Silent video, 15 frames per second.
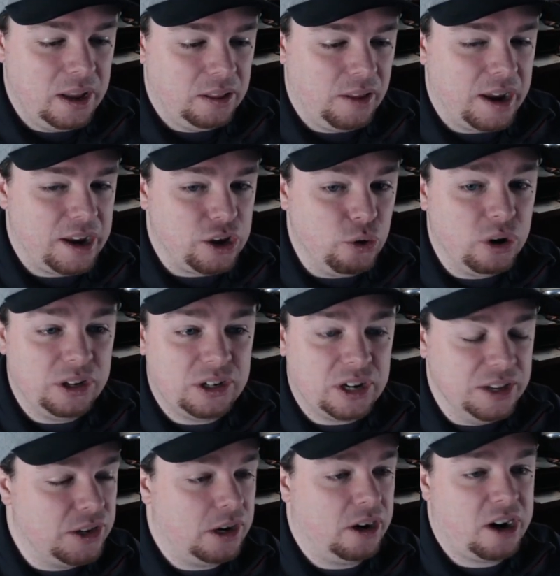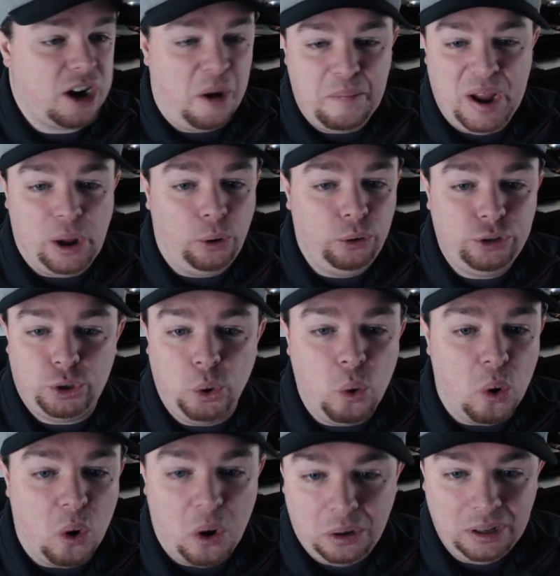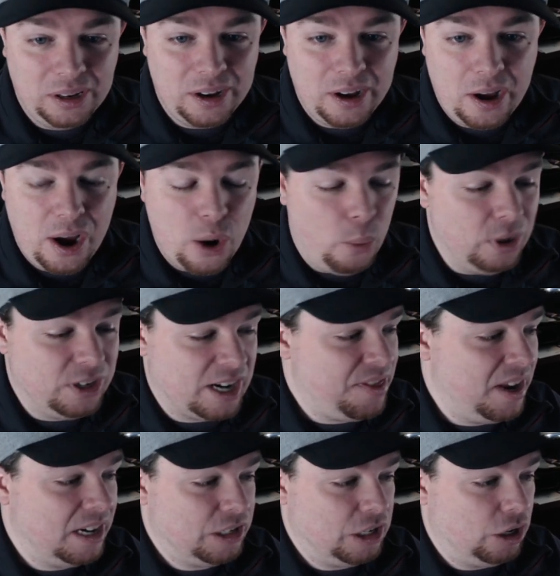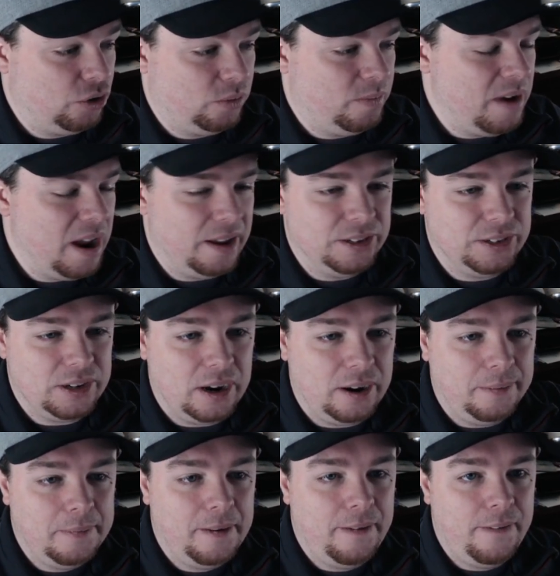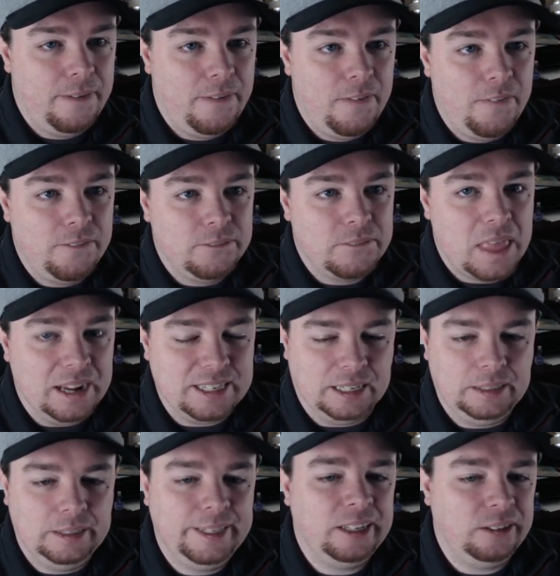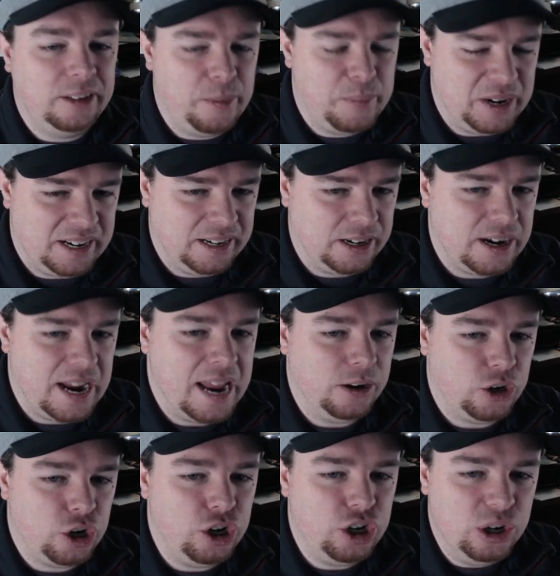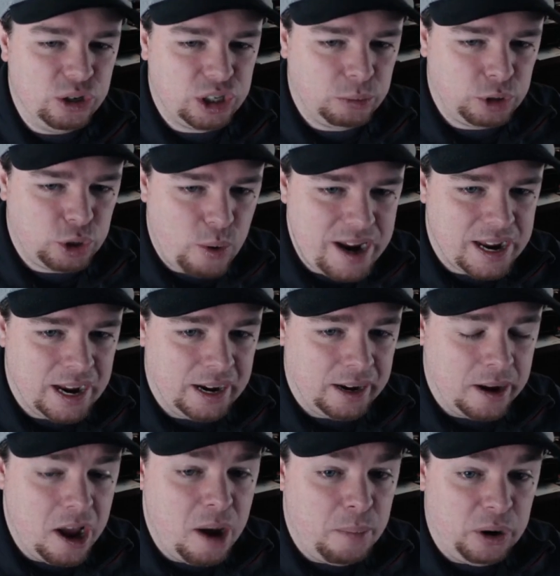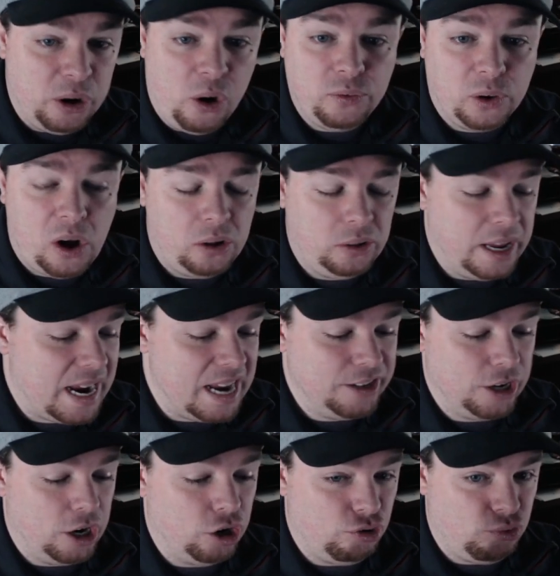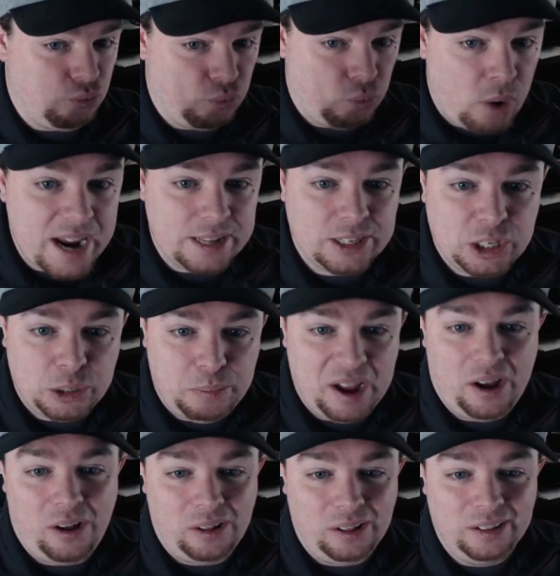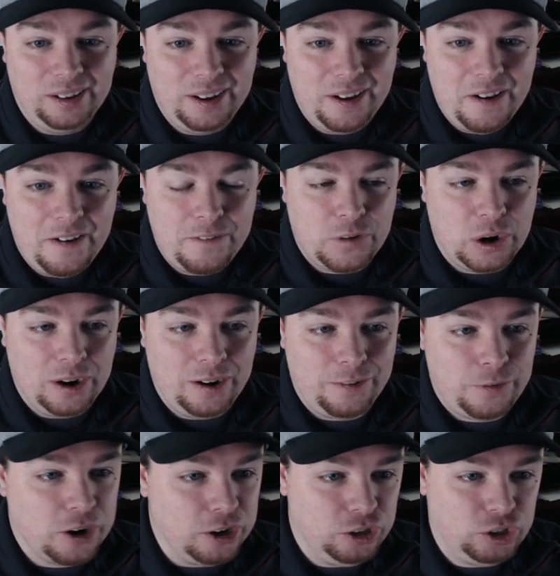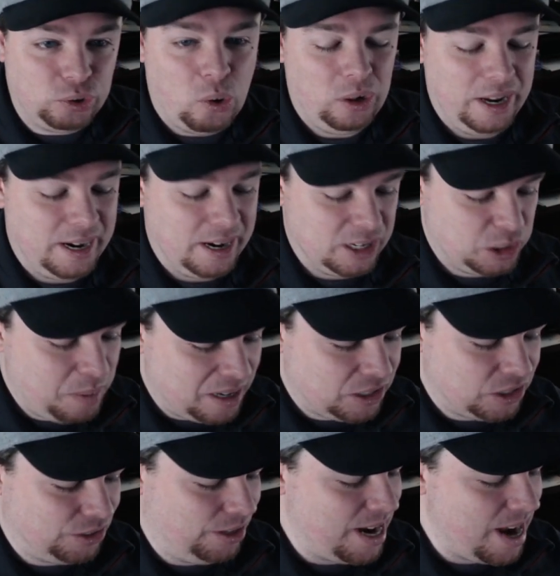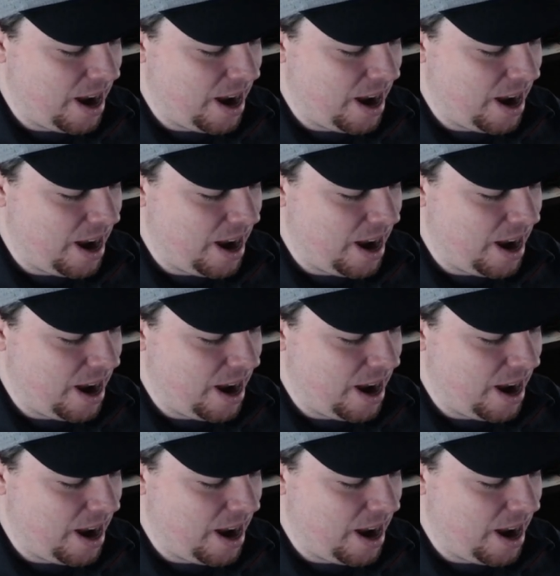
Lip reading: Like you could consider Compelled Duel, which I think is it's a little limited and could use some tweaking, but overall like is a great spell for controlling, especially